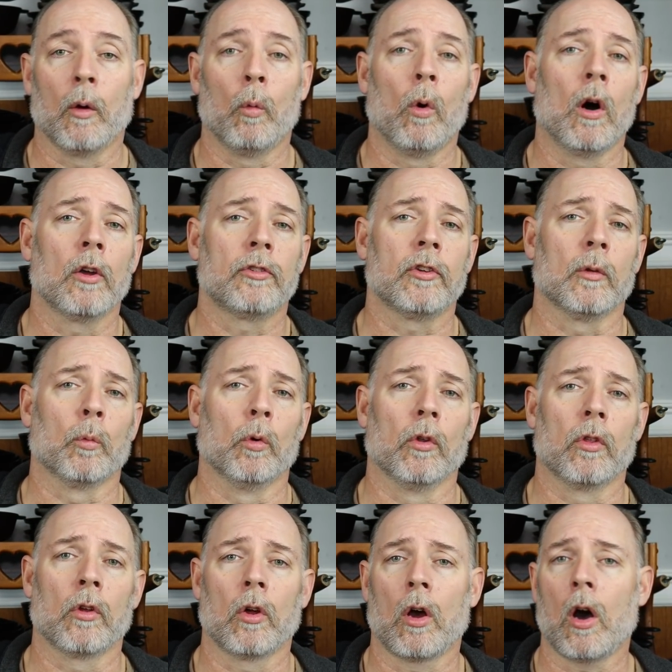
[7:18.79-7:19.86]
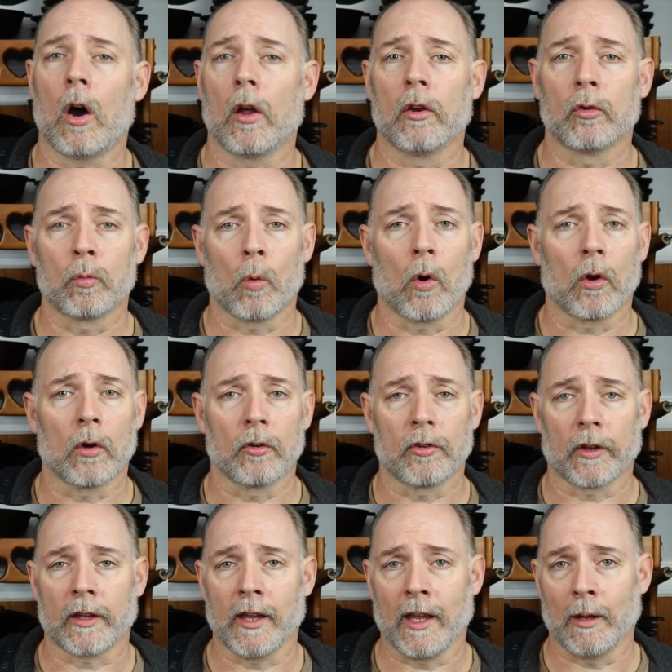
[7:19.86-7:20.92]
I wash it with hot as water
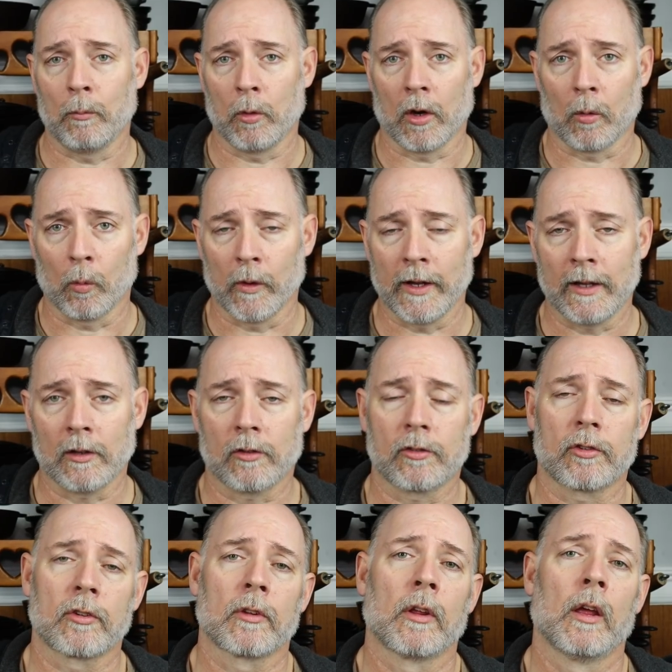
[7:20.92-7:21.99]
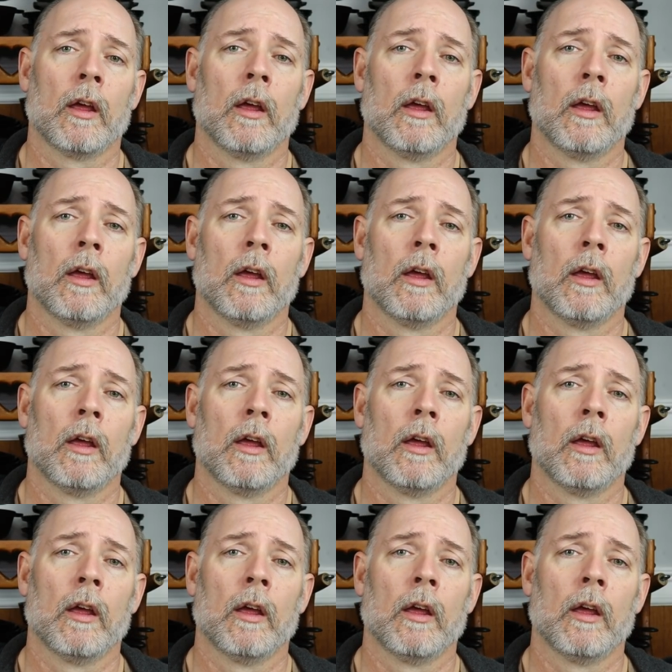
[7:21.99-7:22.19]
as I can when I rinse.